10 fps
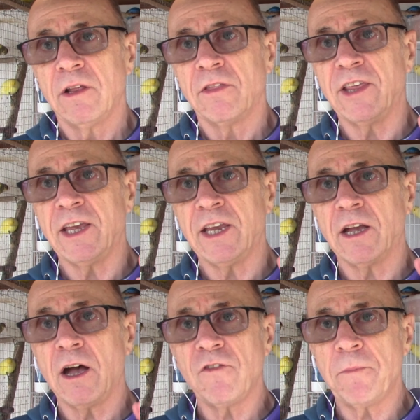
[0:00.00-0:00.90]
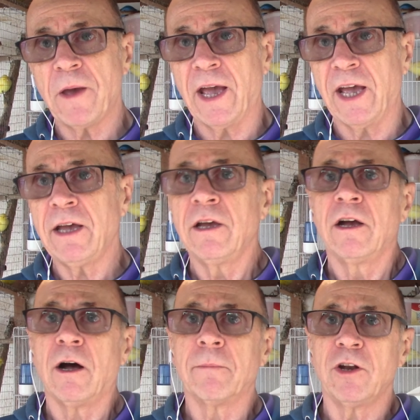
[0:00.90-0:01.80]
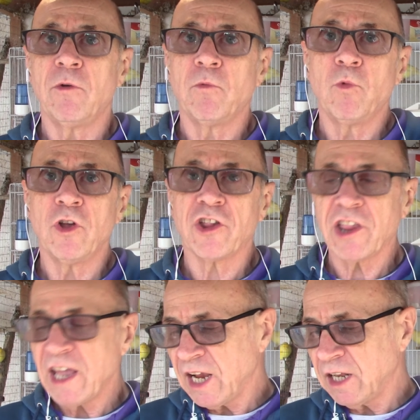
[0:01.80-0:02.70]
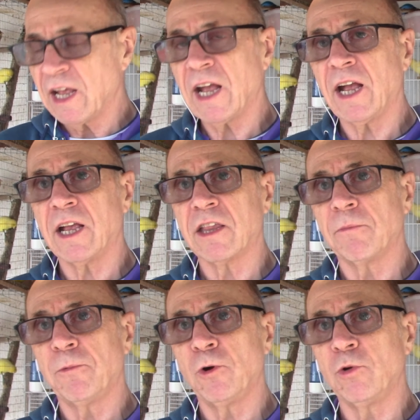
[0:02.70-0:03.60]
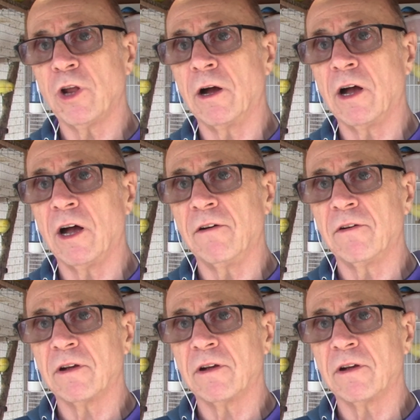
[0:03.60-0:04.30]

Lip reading: The other pair, I'm going to, once the hen has pulled up,